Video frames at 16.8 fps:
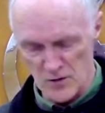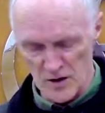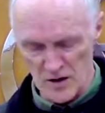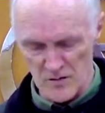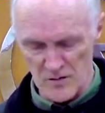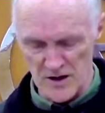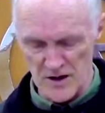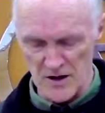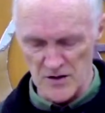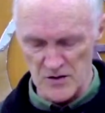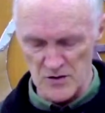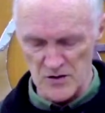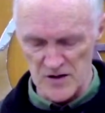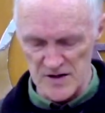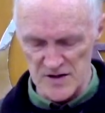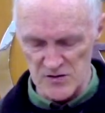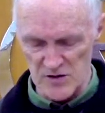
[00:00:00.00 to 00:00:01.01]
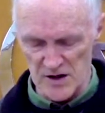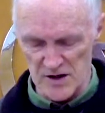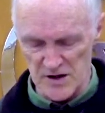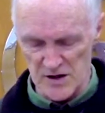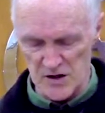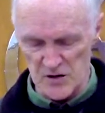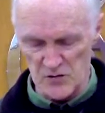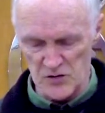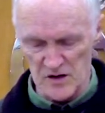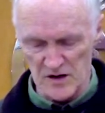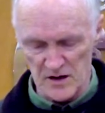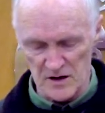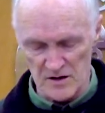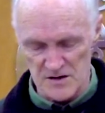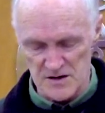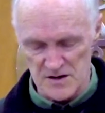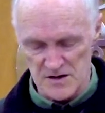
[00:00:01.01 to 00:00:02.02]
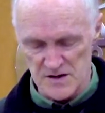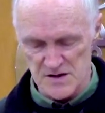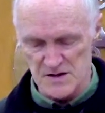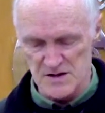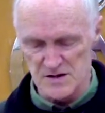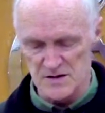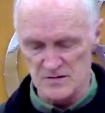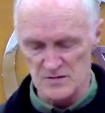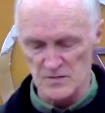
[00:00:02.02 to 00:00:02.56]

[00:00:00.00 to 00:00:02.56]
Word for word: realm down through history and the different cultures.